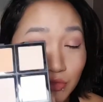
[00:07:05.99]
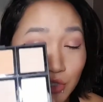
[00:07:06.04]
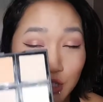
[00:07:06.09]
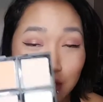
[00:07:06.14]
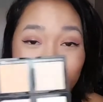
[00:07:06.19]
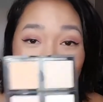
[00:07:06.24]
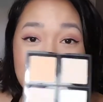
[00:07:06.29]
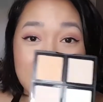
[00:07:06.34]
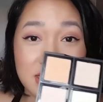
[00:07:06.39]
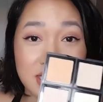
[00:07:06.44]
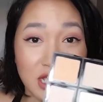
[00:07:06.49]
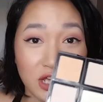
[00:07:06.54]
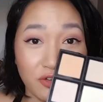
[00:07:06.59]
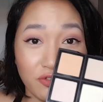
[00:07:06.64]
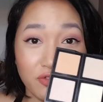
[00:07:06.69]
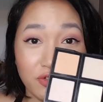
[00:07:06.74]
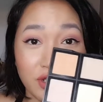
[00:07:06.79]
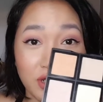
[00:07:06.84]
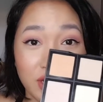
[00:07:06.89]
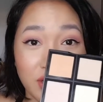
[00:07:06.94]
this is
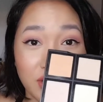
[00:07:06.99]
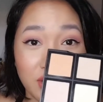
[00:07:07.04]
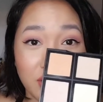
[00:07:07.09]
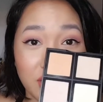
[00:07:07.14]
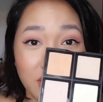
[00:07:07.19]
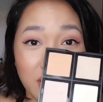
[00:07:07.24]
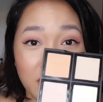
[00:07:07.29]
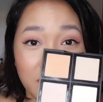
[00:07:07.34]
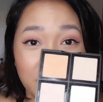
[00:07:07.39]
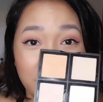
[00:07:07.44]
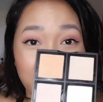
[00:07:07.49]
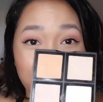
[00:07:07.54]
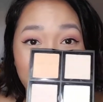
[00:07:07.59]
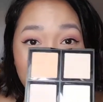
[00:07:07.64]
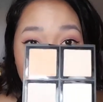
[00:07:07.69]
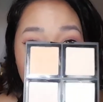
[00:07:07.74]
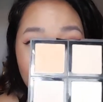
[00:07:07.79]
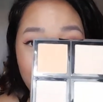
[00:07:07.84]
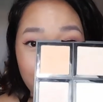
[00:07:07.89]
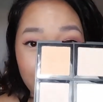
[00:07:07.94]
definitely
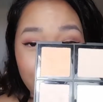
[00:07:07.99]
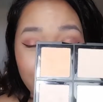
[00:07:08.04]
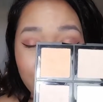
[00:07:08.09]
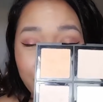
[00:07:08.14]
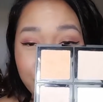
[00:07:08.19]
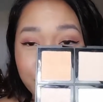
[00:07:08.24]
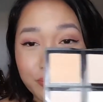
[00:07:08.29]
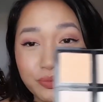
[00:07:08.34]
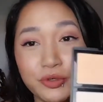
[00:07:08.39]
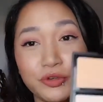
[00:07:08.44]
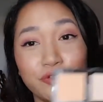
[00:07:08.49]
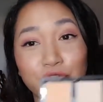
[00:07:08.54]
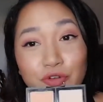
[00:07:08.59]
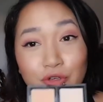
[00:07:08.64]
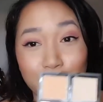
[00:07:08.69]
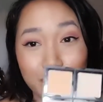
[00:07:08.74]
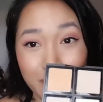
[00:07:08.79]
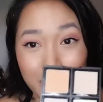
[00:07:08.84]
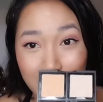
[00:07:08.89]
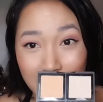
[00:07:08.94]
for you. But
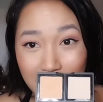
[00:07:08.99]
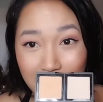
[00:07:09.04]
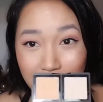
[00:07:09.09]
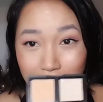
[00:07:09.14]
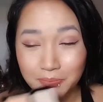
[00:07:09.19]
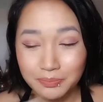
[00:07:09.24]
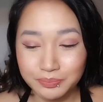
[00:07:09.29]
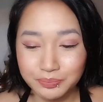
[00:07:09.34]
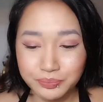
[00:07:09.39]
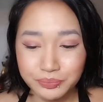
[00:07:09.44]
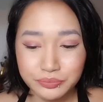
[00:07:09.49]
for me,